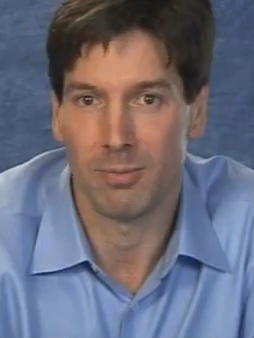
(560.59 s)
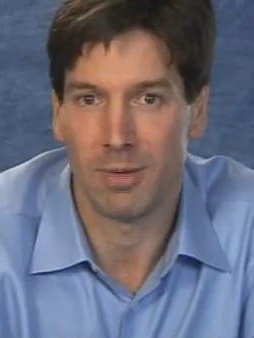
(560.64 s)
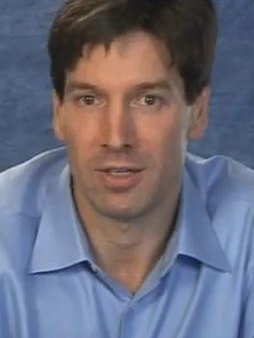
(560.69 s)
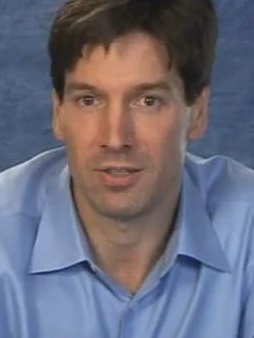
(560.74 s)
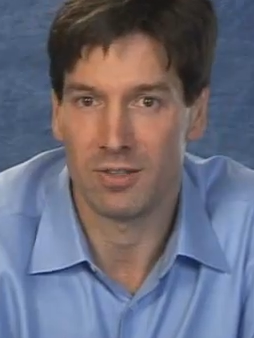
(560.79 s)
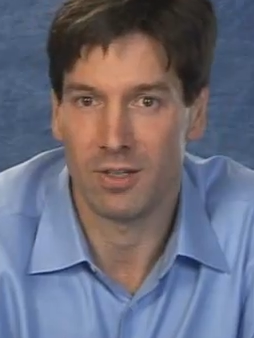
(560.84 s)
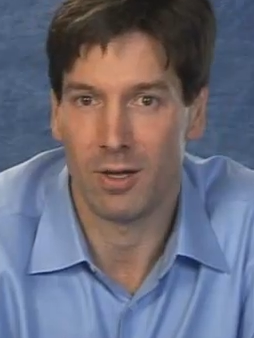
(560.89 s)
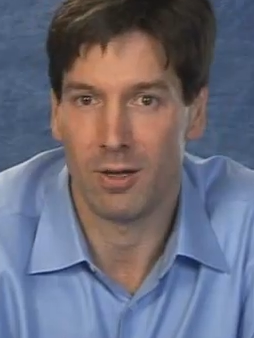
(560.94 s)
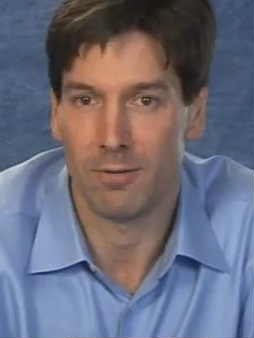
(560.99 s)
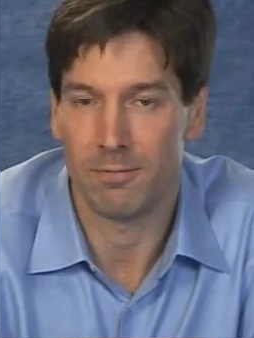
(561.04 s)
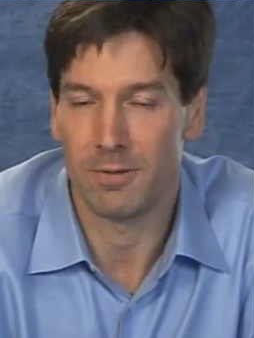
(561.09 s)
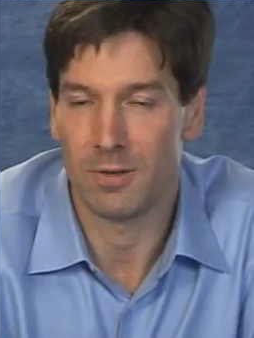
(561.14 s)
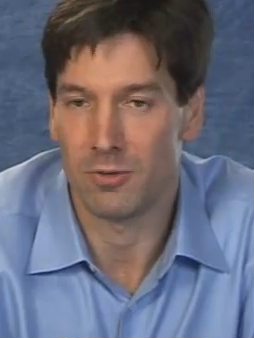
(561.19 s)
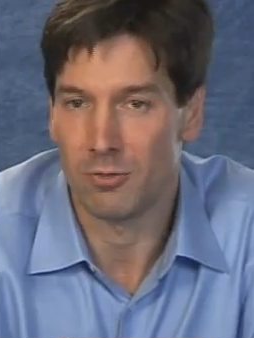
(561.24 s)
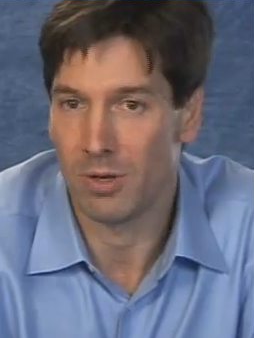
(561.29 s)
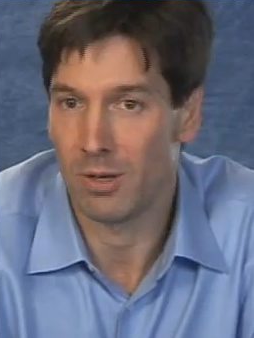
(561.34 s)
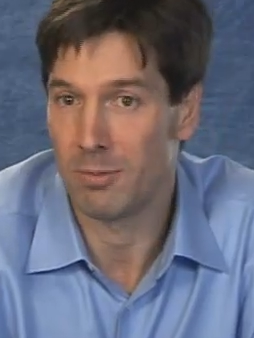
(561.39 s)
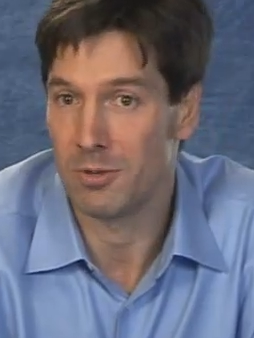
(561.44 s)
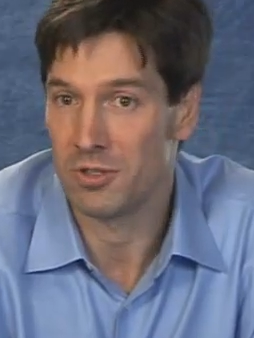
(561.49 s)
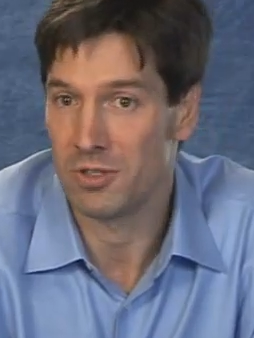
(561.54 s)
myself and
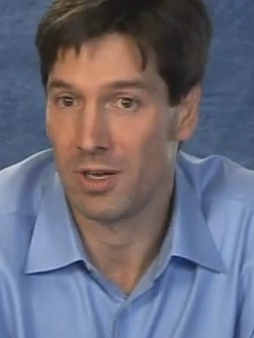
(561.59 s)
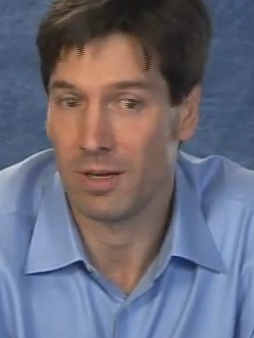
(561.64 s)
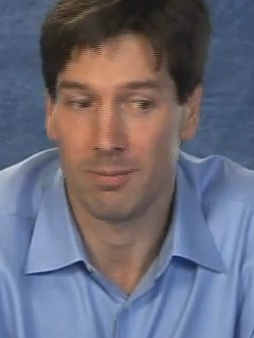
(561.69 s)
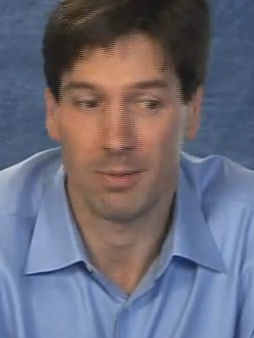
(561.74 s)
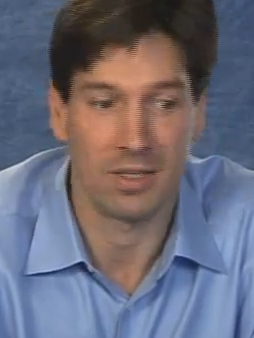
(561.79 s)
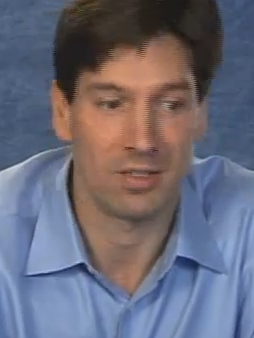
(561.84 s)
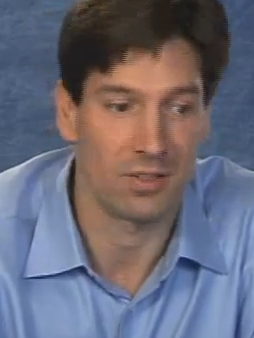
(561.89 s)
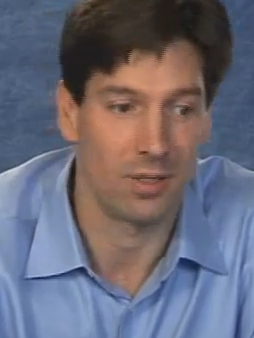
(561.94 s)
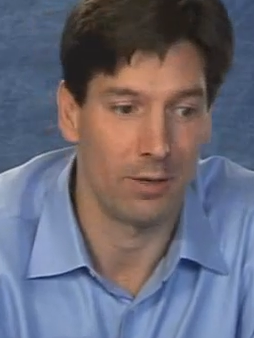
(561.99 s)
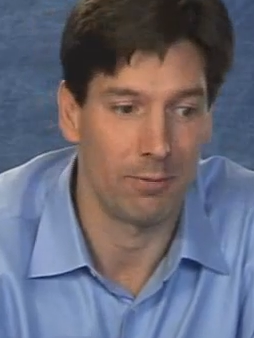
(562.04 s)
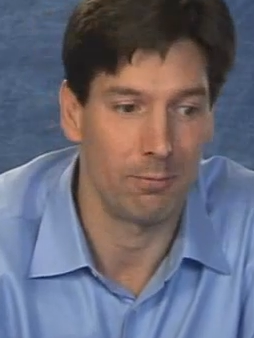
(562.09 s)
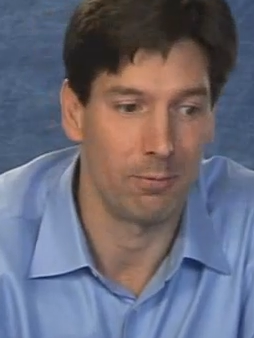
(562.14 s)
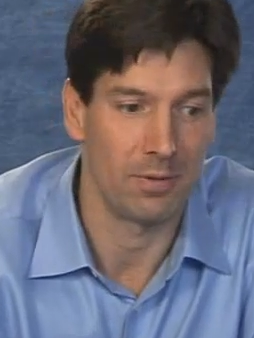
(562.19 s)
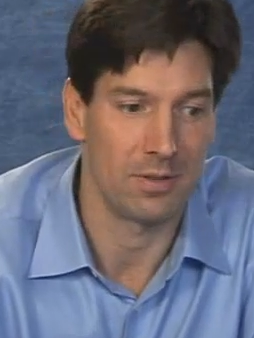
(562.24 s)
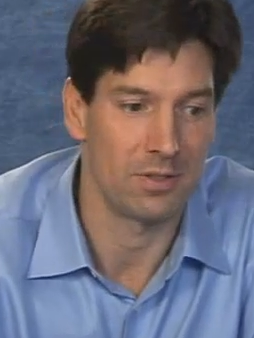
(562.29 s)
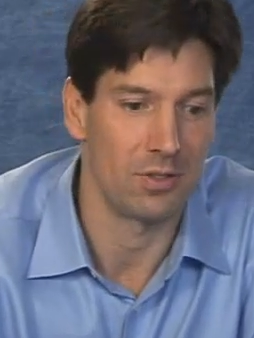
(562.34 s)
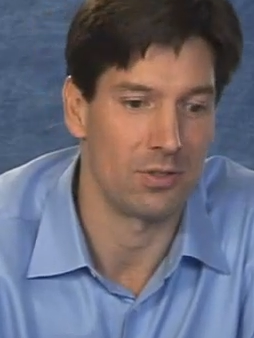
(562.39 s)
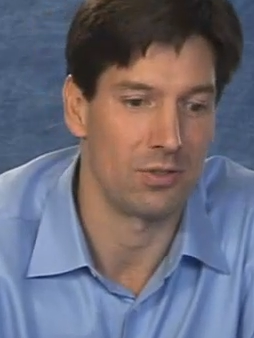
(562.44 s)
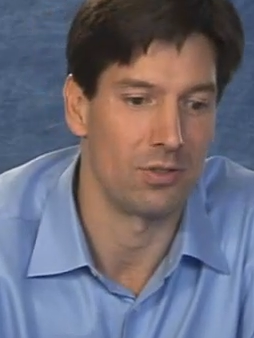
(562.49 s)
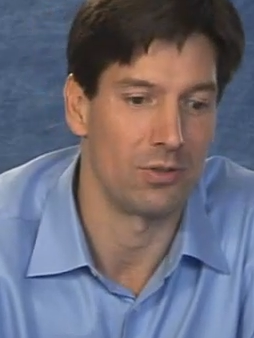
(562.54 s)
troubleshot myself with
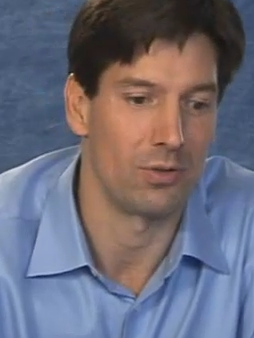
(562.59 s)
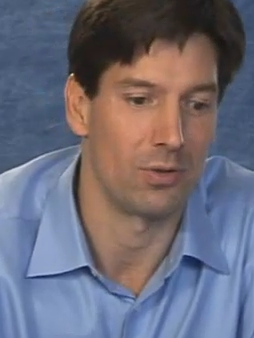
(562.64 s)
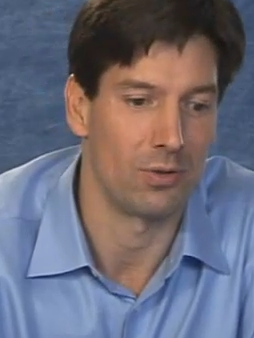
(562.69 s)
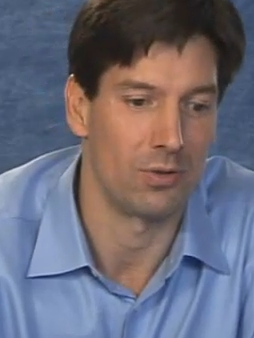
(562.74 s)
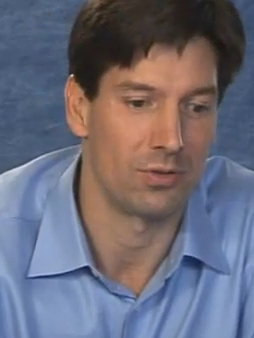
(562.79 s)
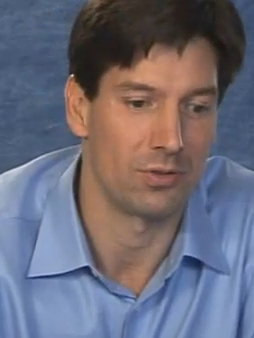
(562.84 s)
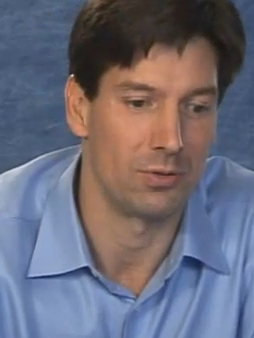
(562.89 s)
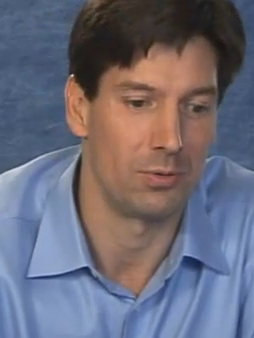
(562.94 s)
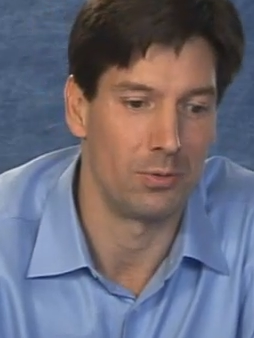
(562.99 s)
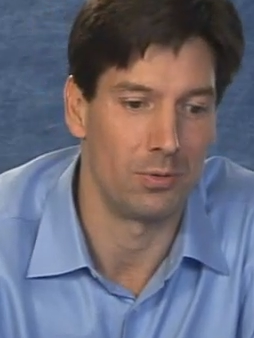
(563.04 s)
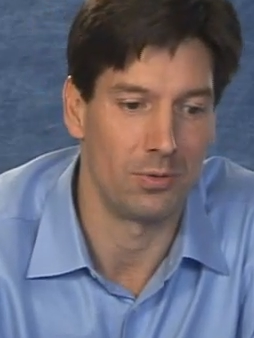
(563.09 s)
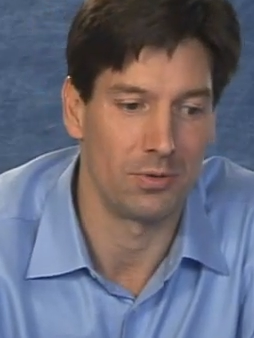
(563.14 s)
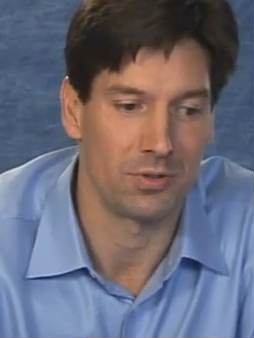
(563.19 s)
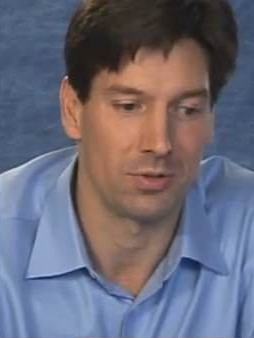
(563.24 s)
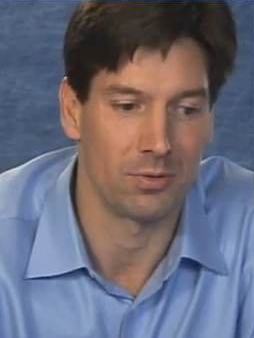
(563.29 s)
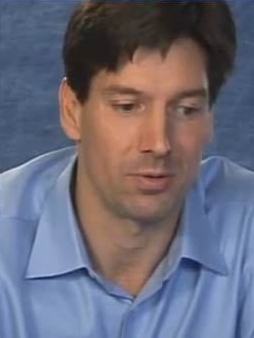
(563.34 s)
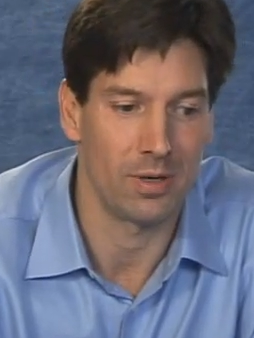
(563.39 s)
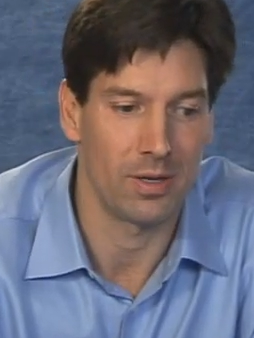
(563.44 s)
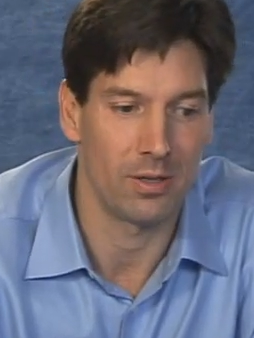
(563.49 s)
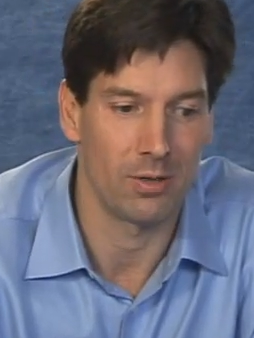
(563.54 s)
Sysinternals tools
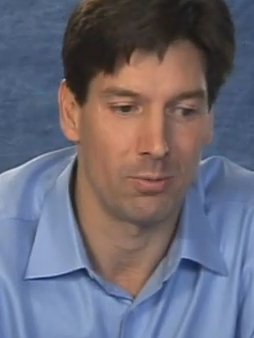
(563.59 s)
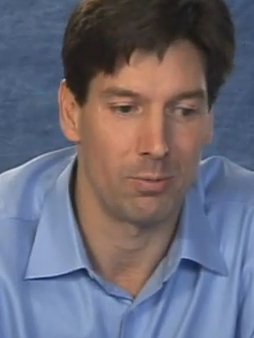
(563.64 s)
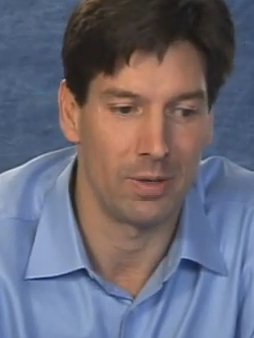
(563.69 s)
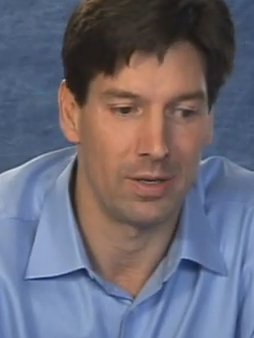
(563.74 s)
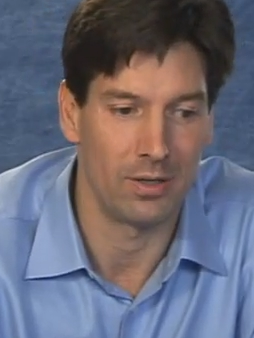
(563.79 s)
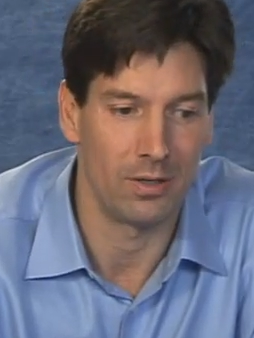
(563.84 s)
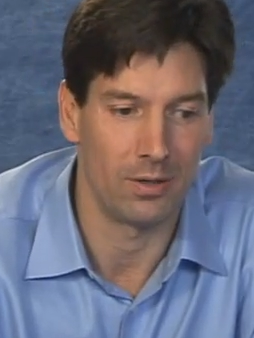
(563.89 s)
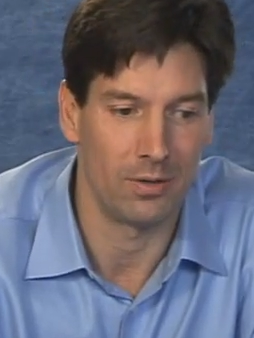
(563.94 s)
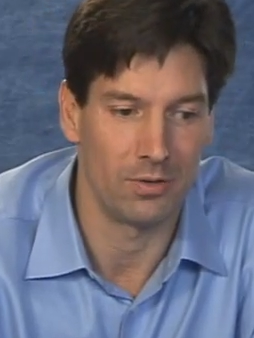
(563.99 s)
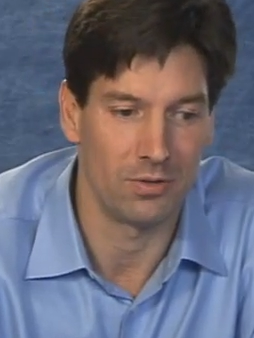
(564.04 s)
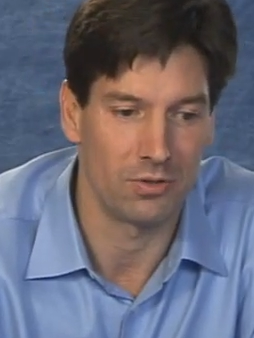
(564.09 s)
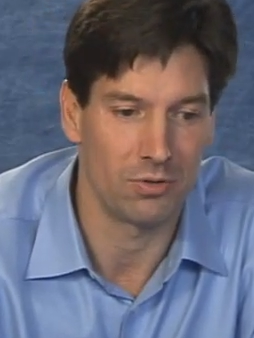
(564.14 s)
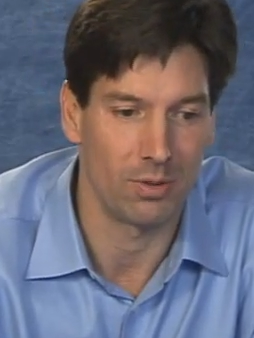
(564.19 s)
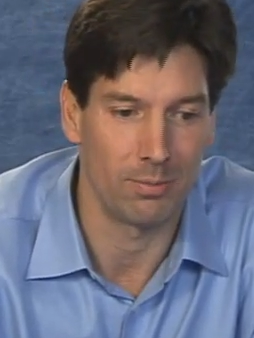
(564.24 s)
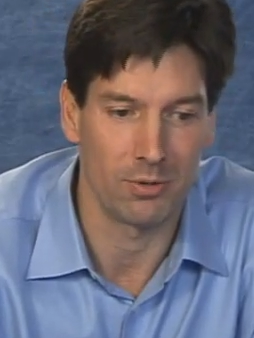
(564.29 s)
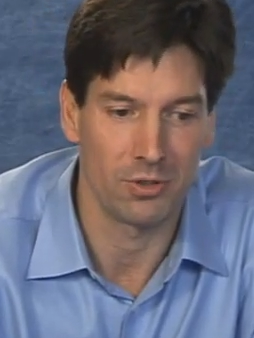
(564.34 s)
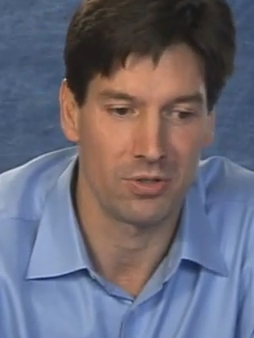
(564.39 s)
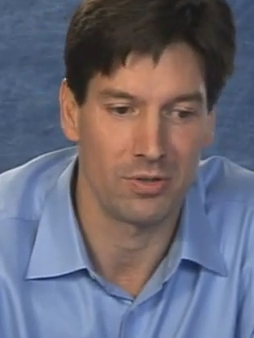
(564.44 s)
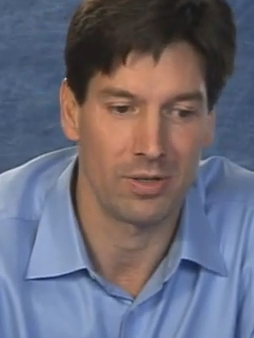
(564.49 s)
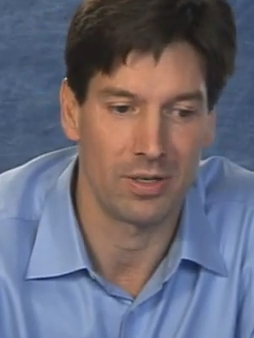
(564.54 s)
or other Windows
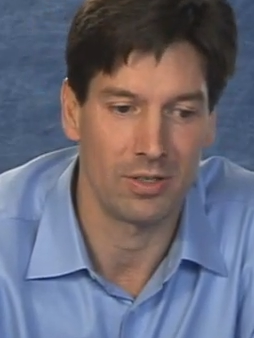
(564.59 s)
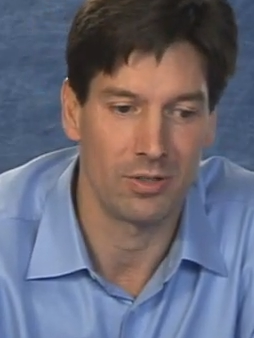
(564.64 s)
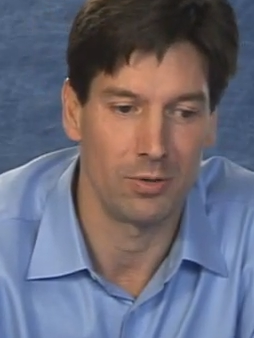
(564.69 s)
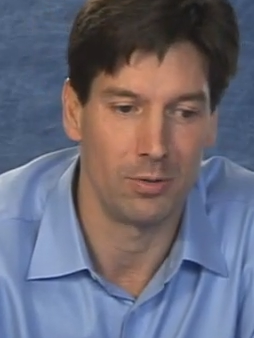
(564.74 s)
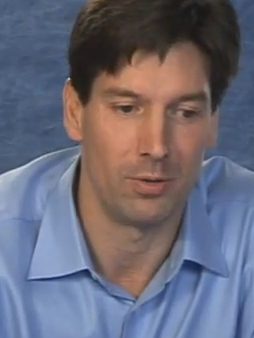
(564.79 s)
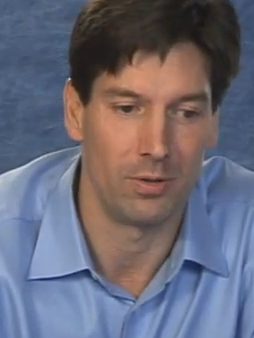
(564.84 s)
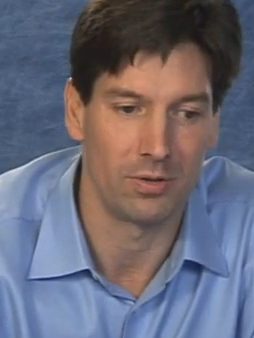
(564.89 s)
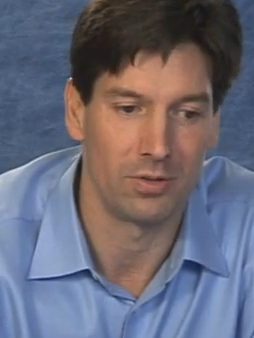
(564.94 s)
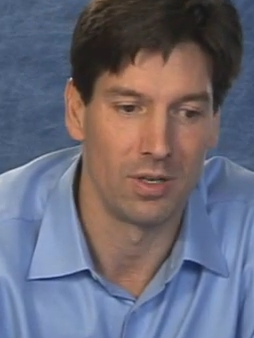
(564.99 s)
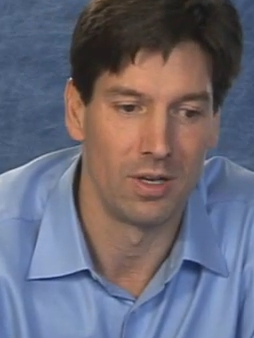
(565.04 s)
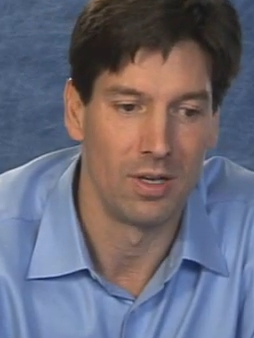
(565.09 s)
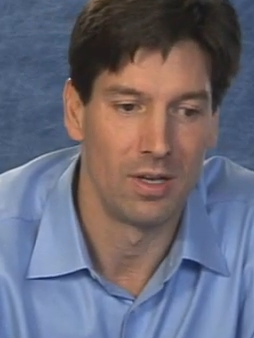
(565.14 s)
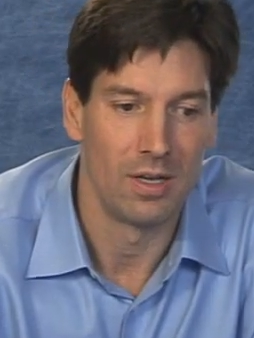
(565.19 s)
troubleshooting tools.